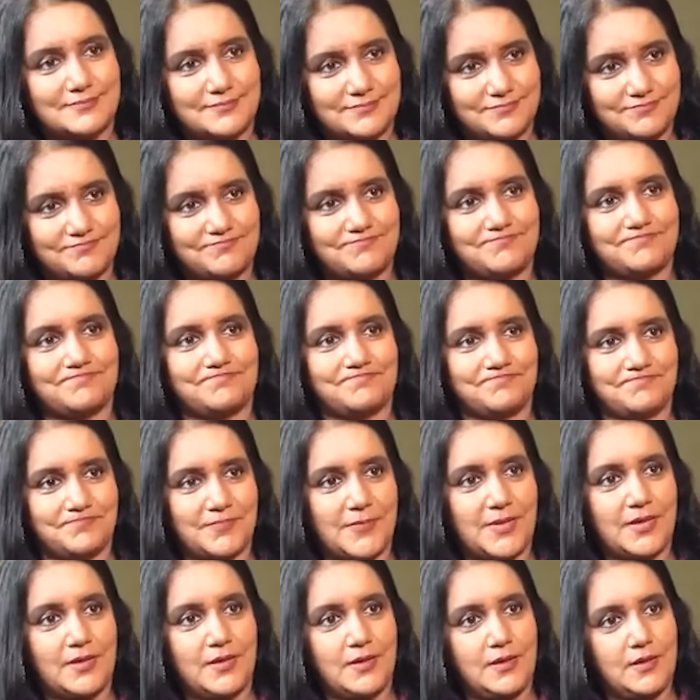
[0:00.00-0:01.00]
Mm.
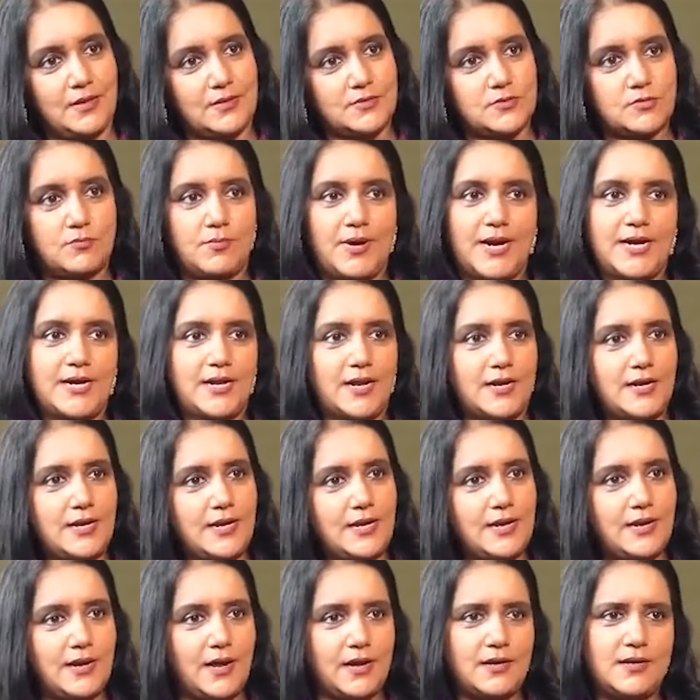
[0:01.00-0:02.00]
So, bite
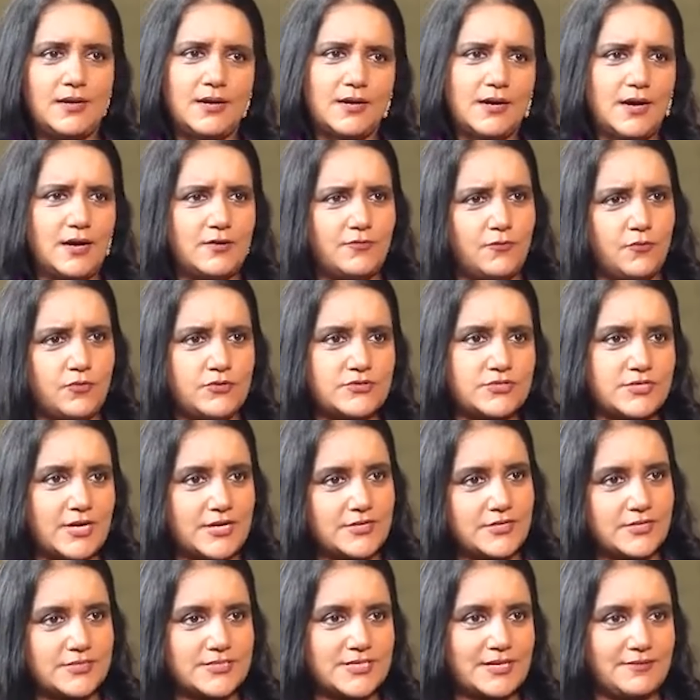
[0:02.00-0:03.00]
anni rakal foods try
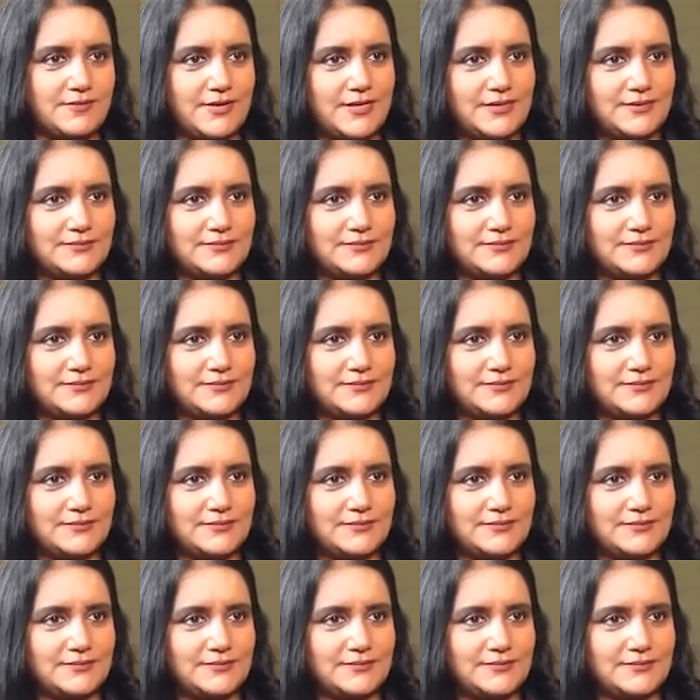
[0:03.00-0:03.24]
chestava?